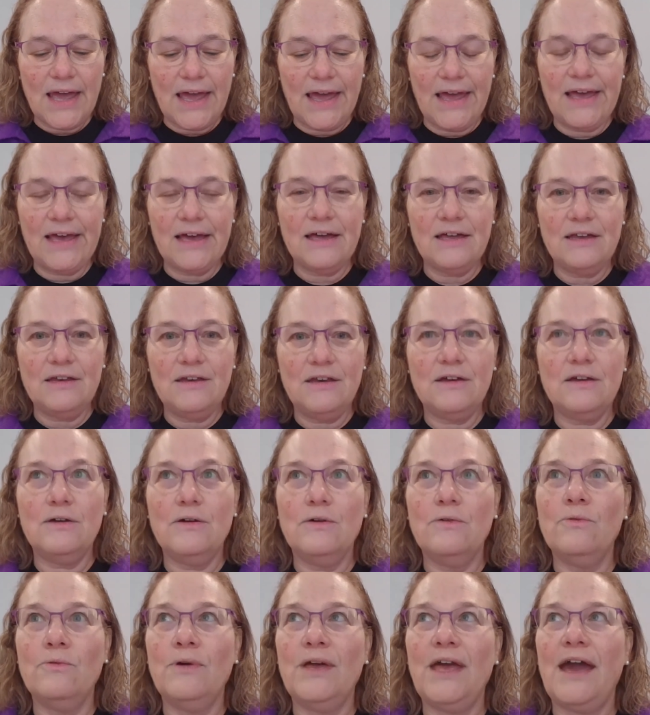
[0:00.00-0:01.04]
And
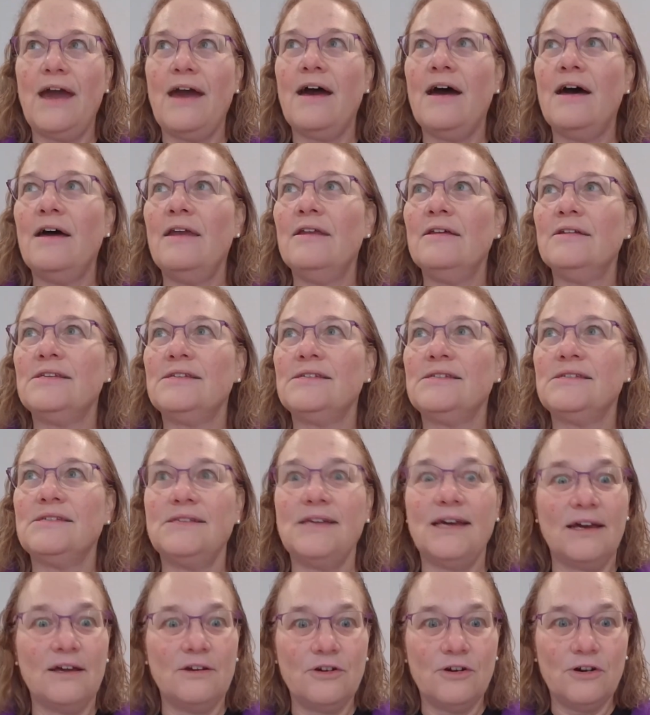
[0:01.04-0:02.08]
we had a
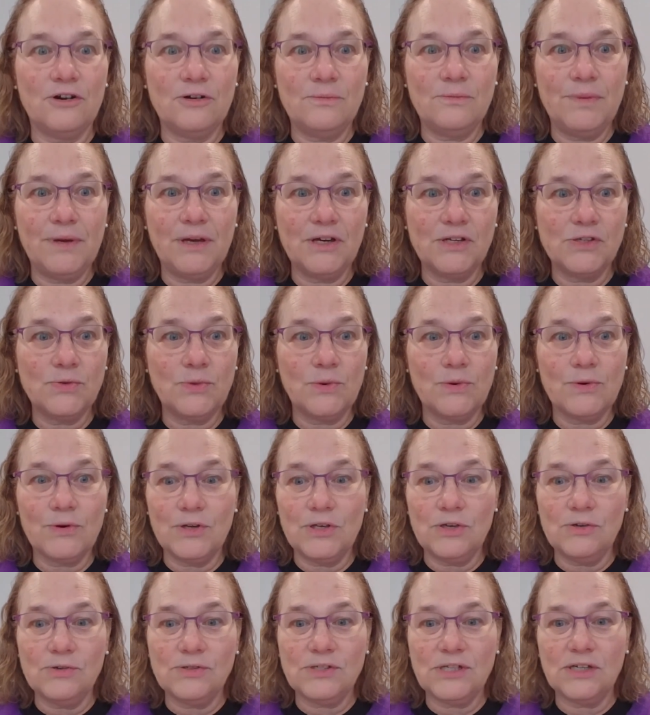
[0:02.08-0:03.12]
standard because we were
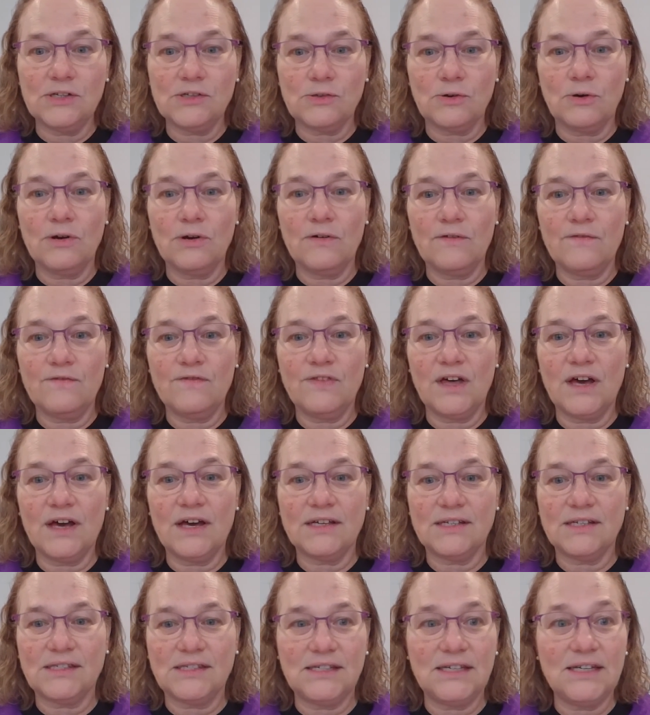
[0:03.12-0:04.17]
using sort of
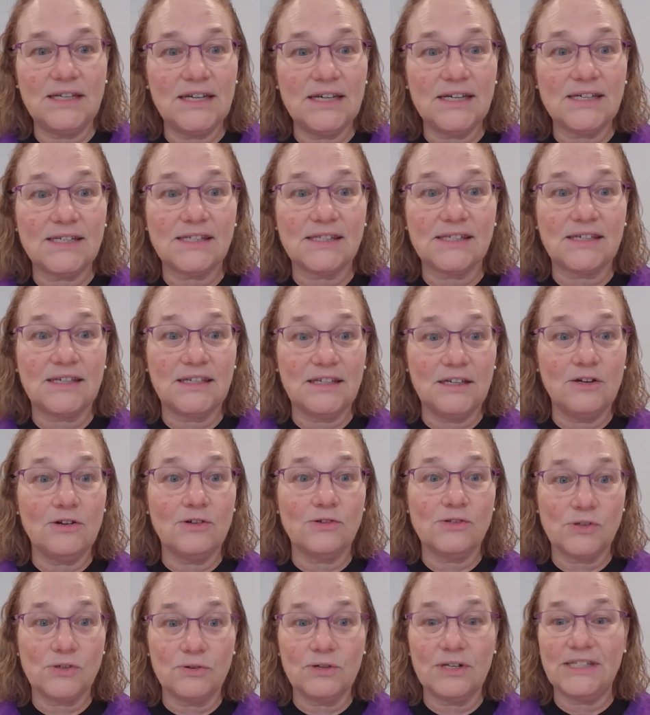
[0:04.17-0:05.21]
the
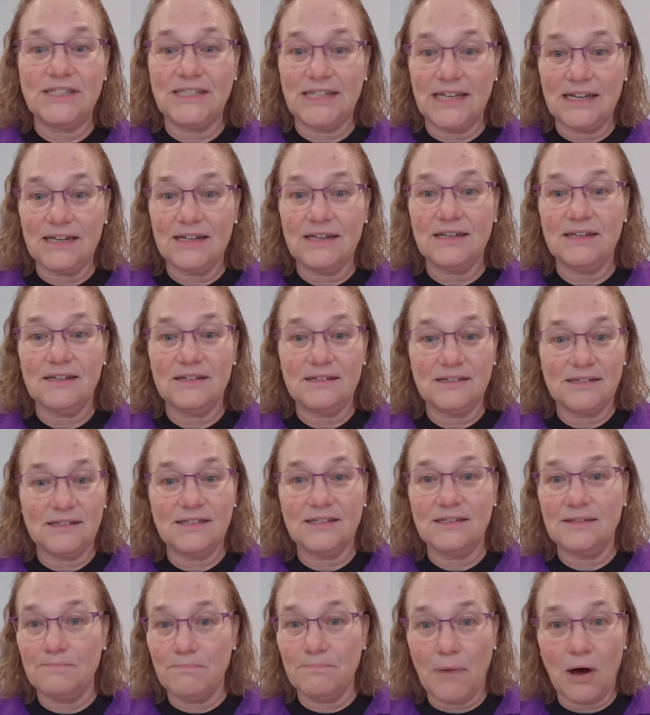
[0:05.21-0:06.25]
CDISC, sort of data
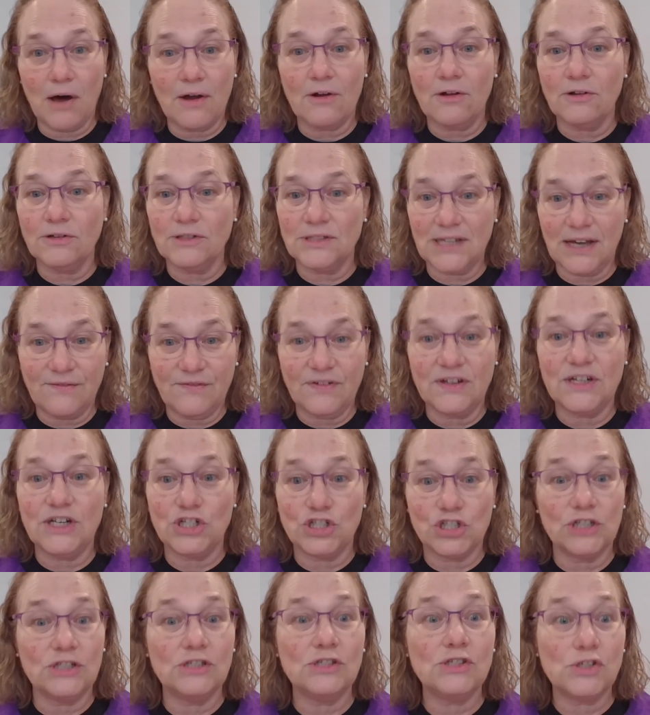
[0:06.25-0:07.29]
model
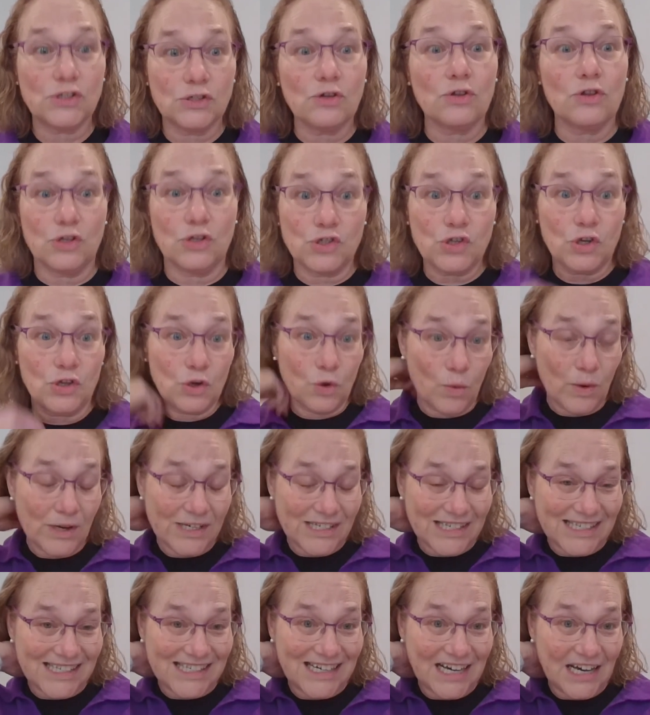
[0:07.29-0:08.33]
definitions. So there
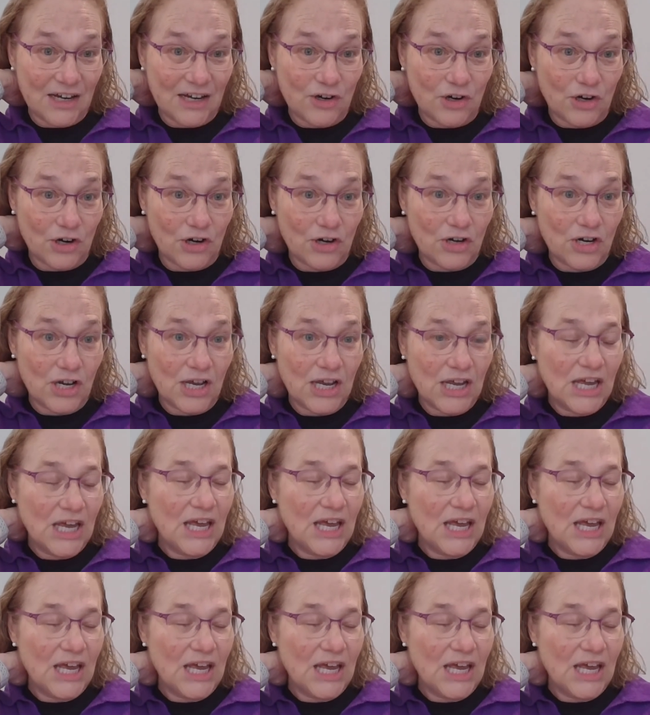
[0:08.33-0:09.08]
was a standard,